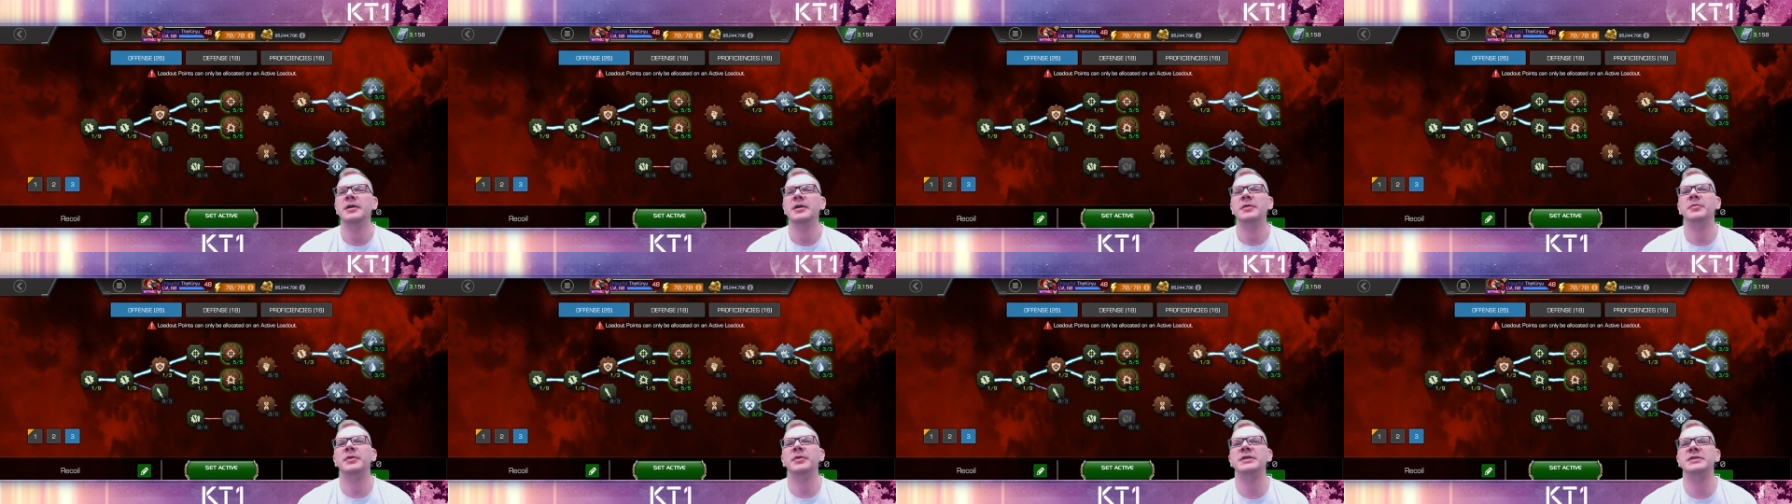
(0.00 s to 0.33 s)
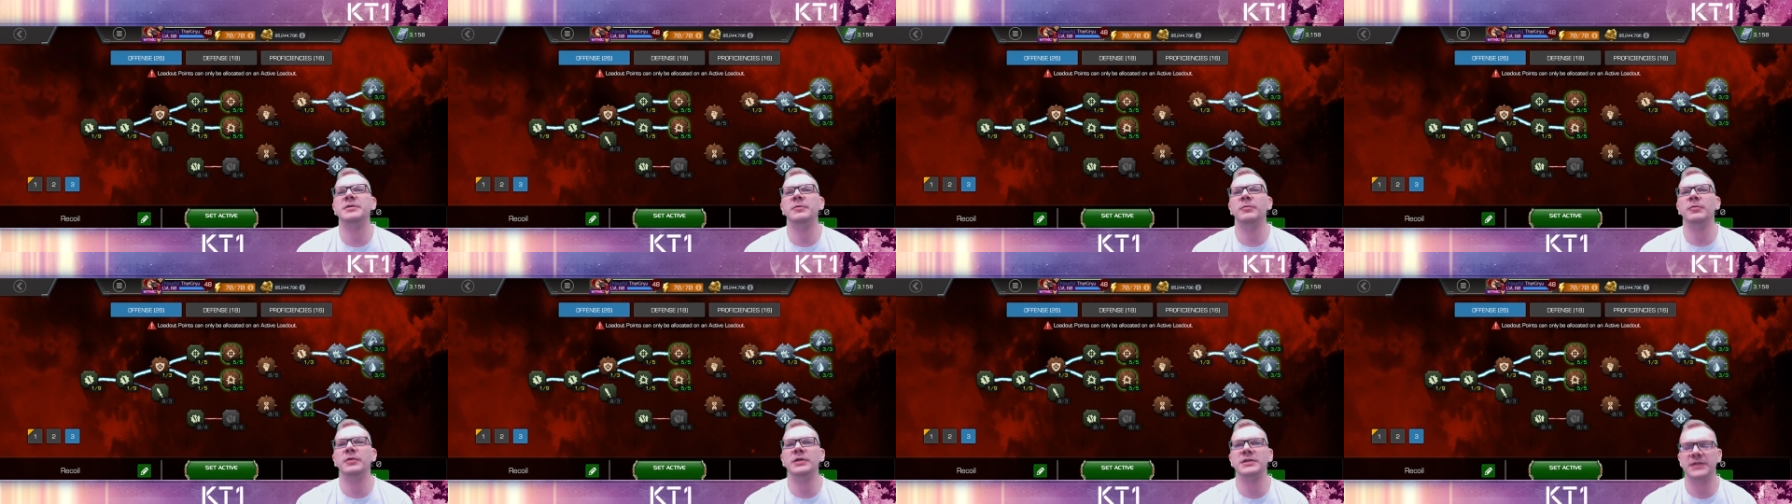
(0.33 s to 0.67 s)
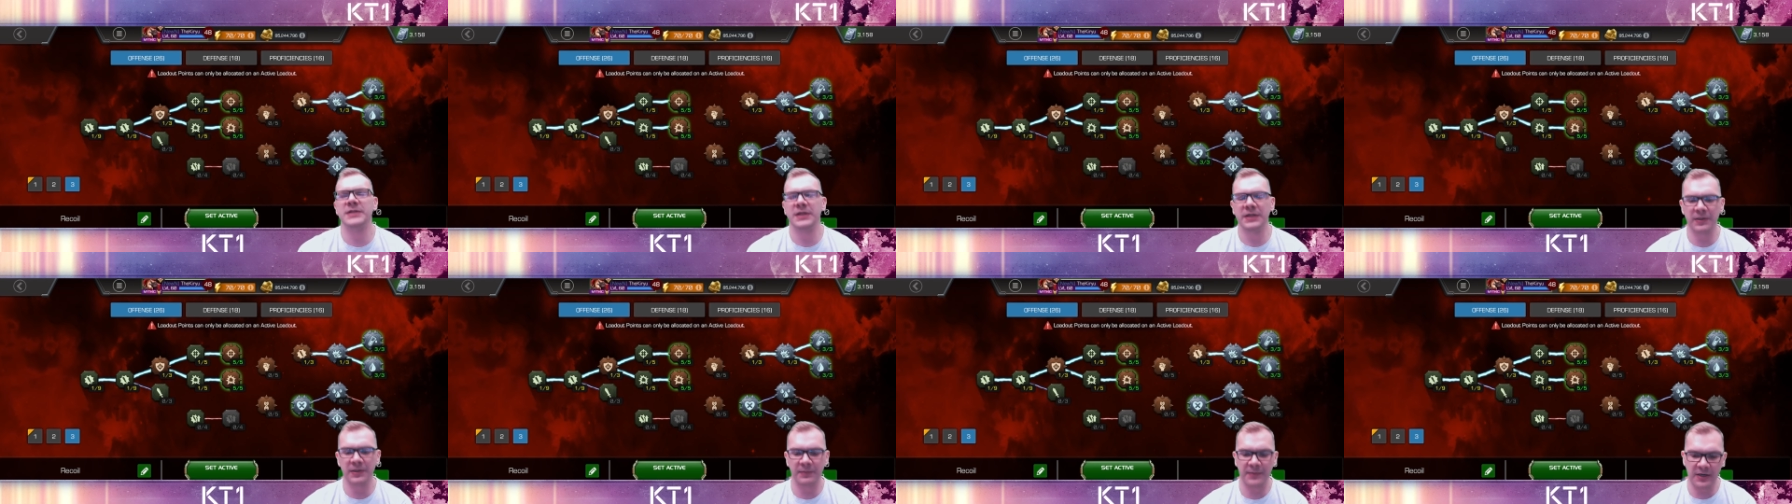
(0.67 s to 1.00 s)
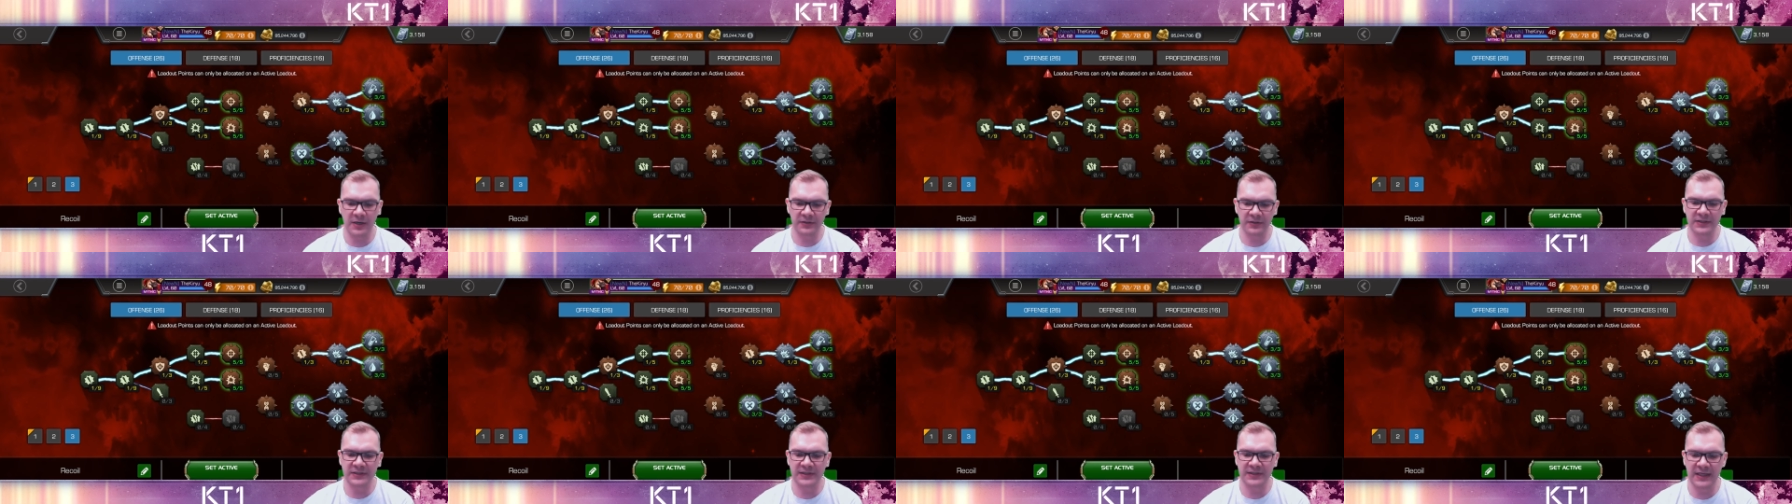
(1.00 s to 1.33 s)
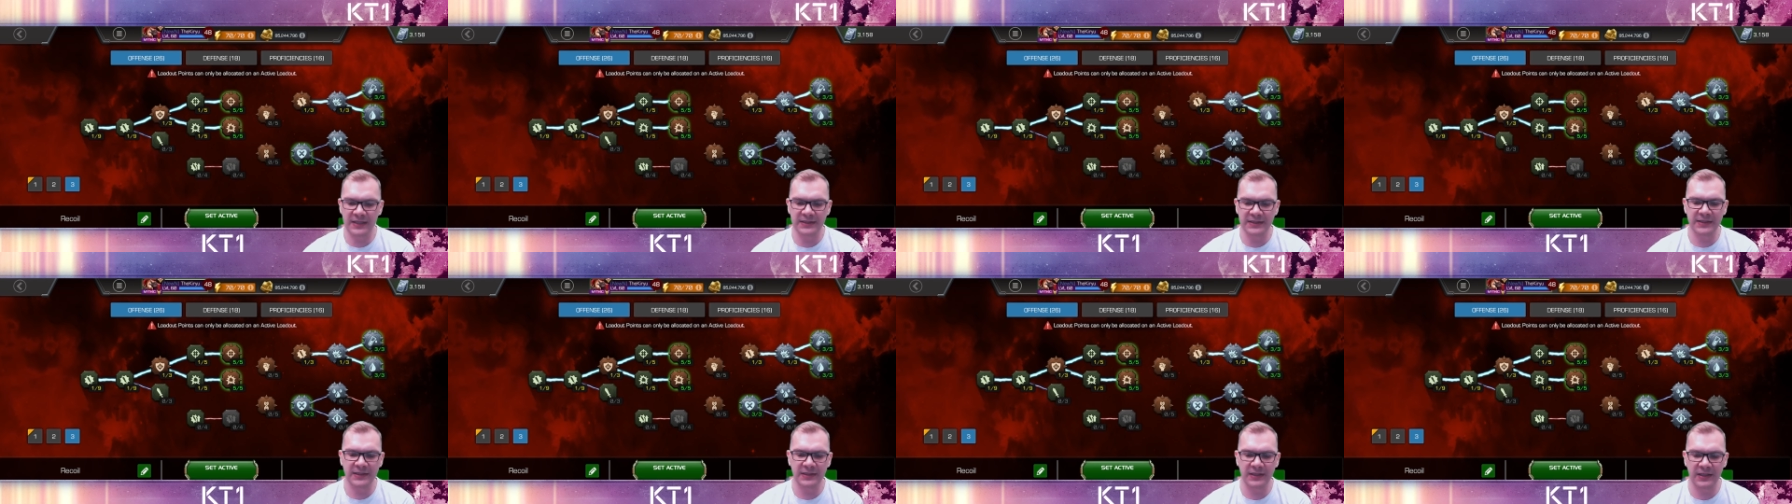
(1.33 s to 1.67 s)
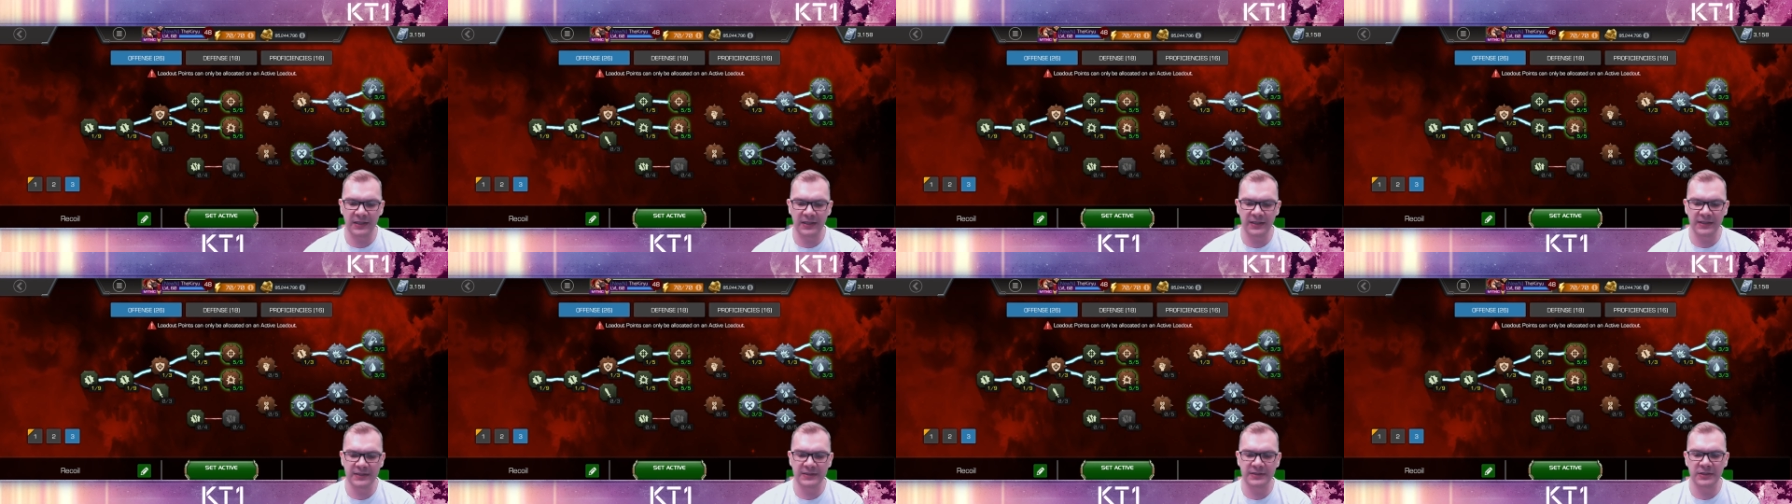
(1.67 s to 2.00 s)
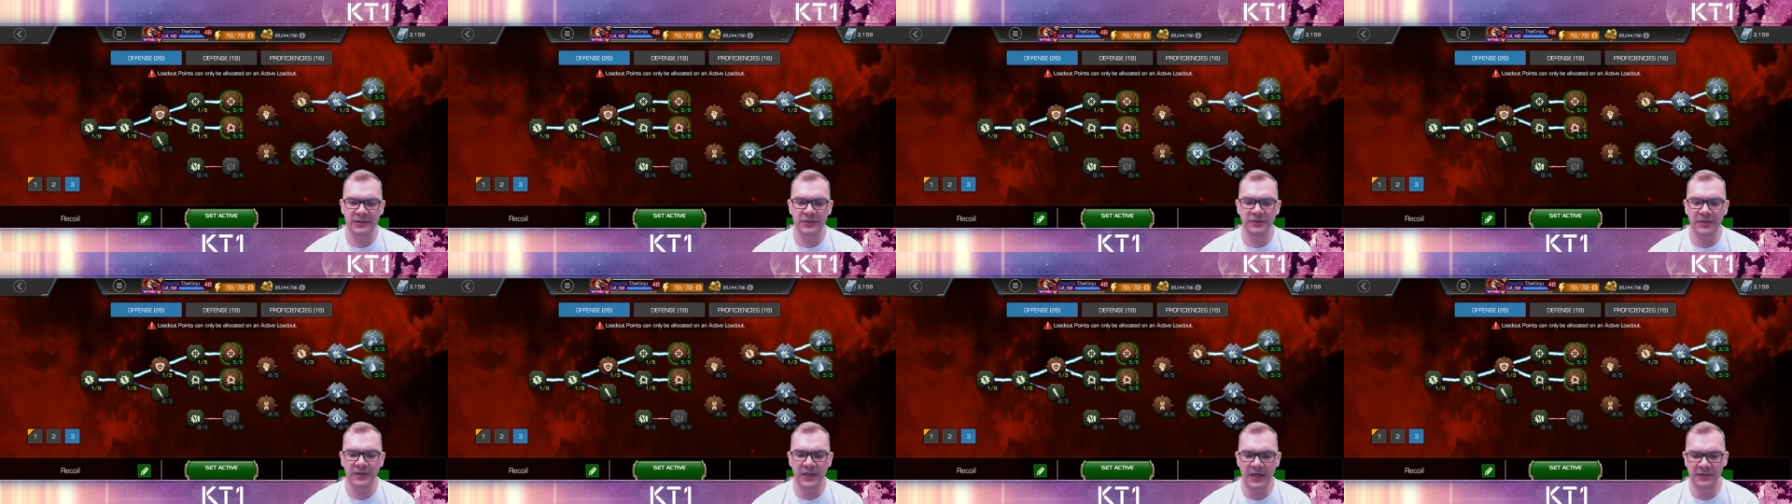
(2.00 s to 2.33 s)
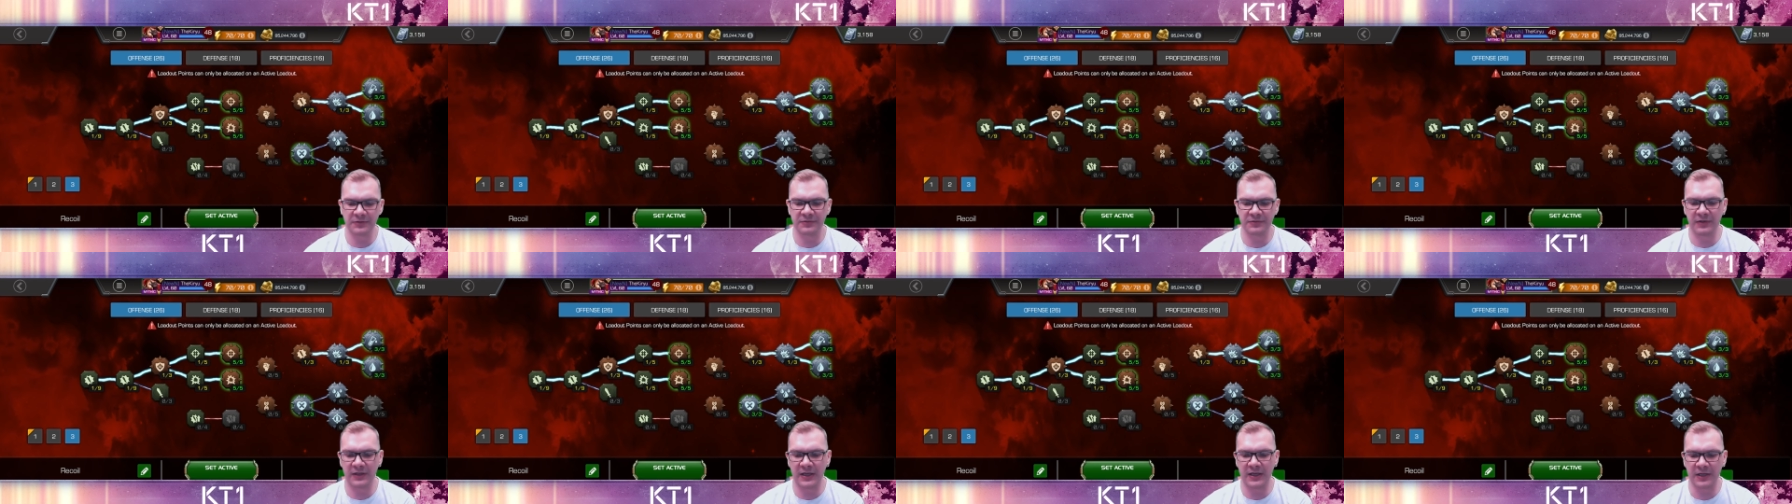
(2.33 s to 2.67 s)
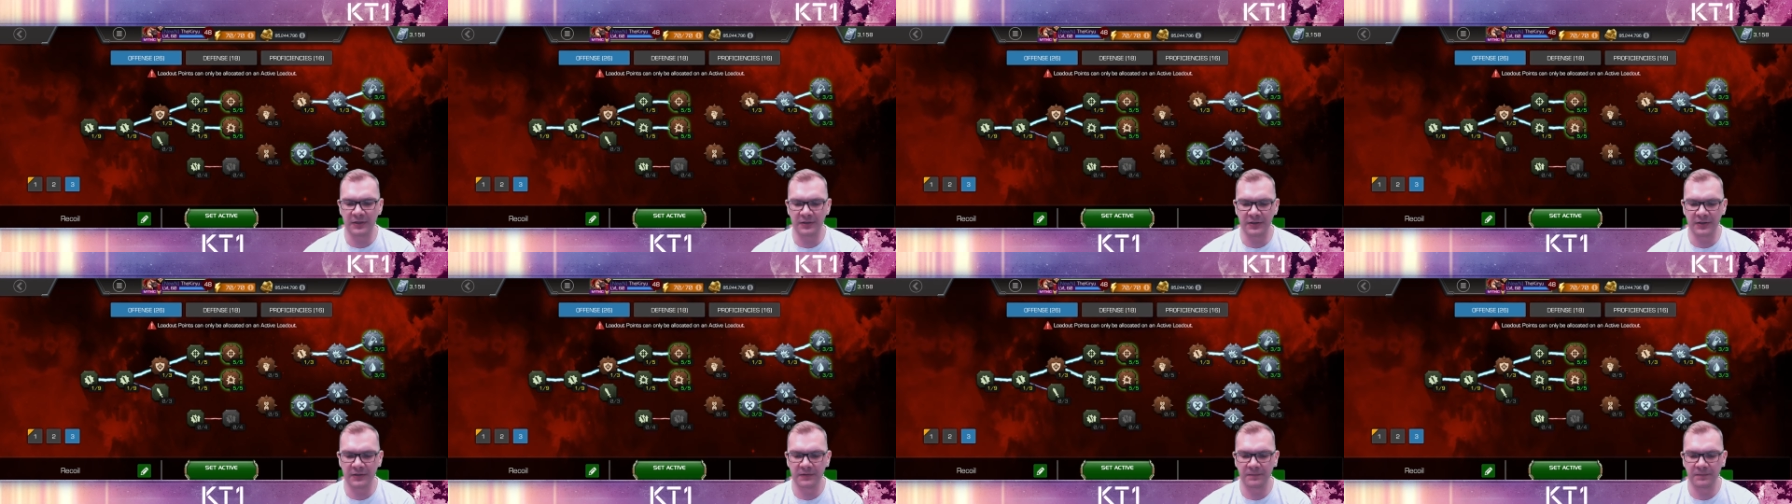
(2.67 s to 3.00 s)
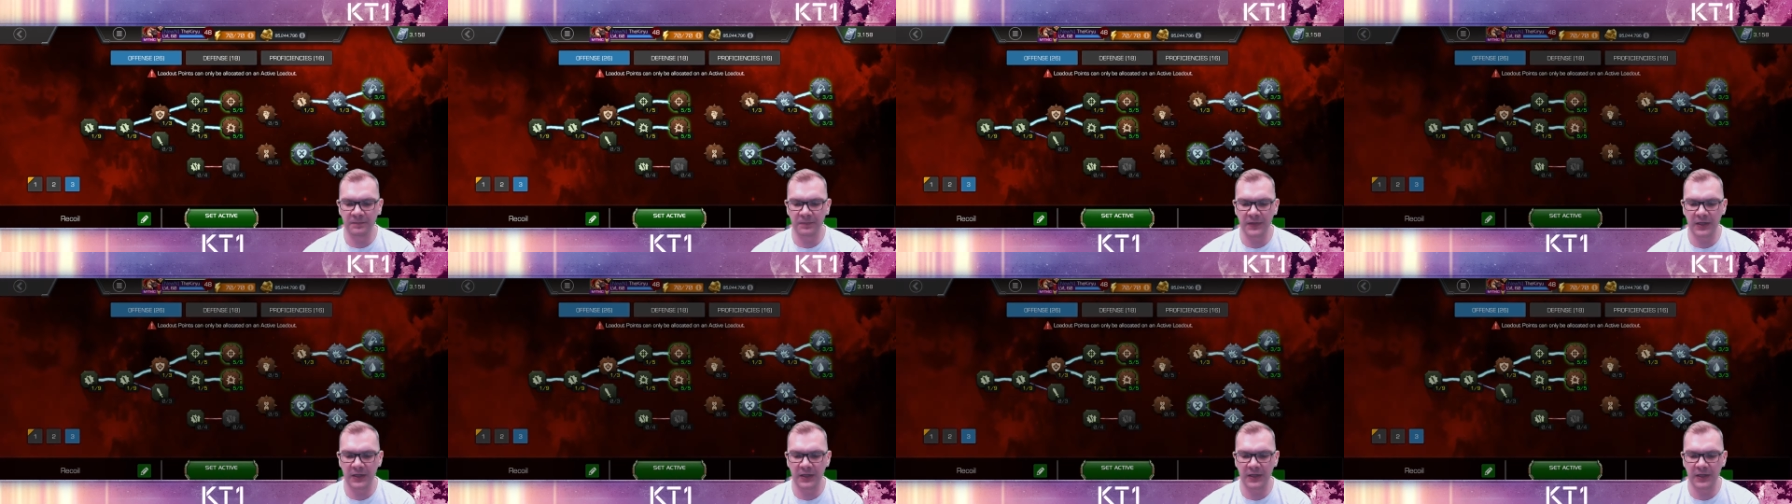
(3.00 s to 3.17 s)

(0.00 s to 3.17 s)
because the worst thing about Assassin is you can't rely on it.